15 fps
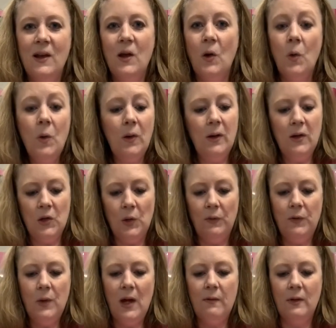Or, if
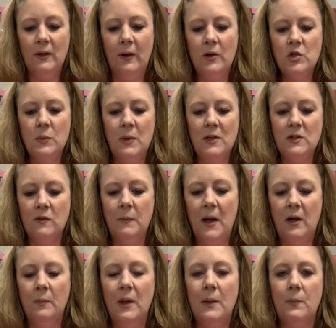you have a larger piece of
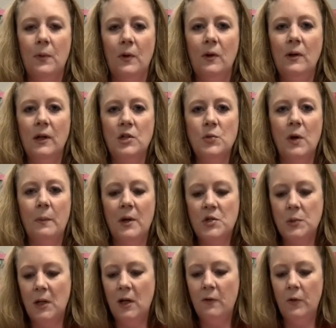pattern paper, a
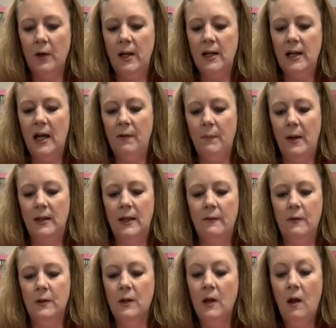12x12 or
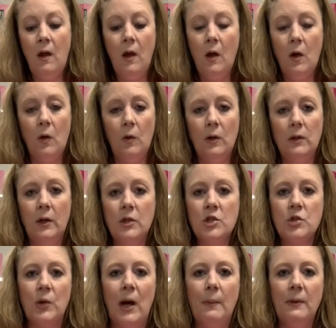8.5x11, or a large
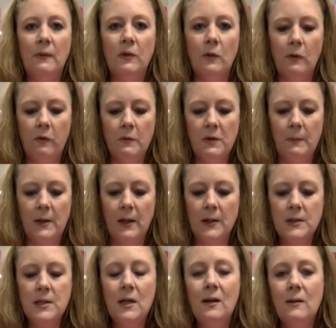scrap left over from something
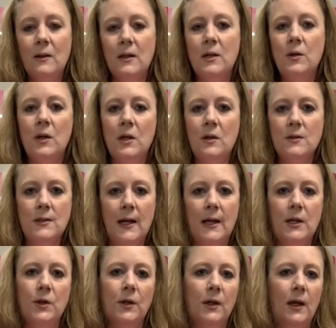else, then you can use that
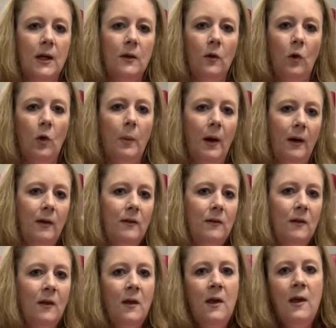and you can cut the whole box
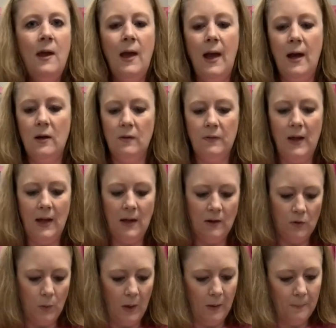out of that
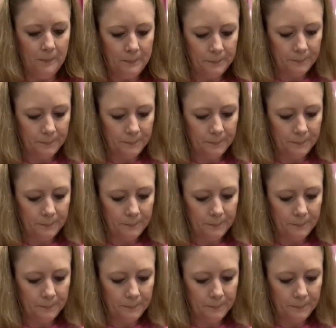as well.